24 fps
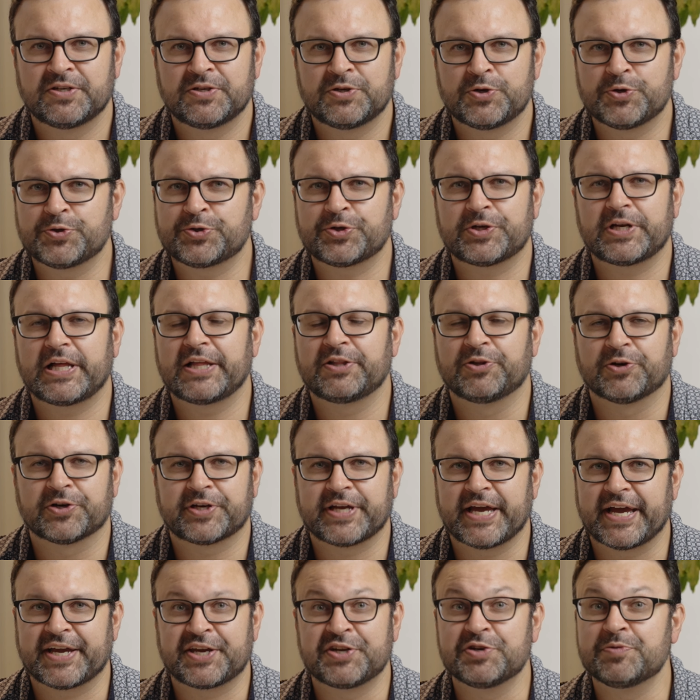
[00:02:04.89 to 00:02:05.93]
Who should I look
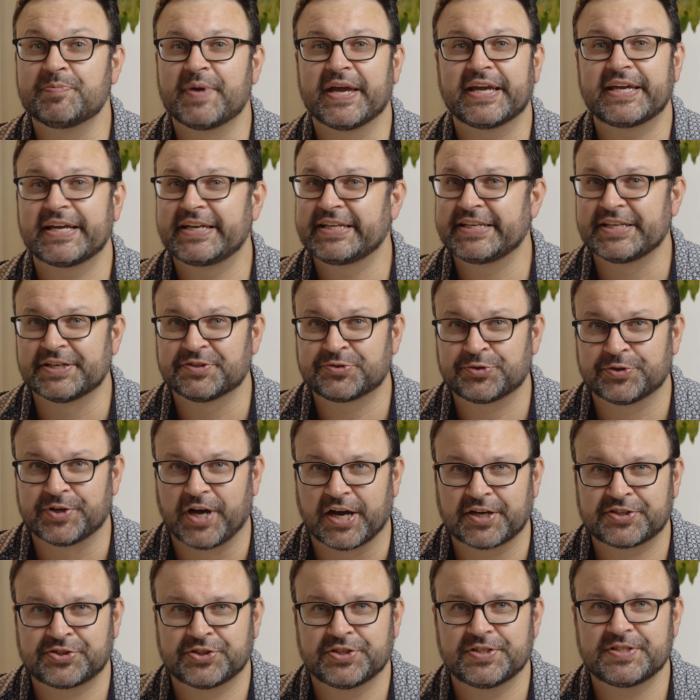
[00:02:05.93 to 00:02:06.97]
at? Can you make any
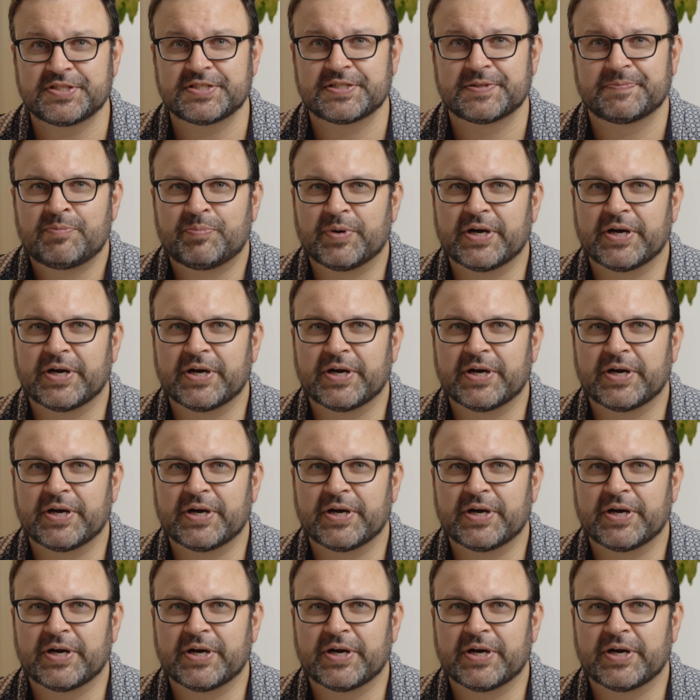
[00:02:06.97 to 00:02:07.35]
introductions?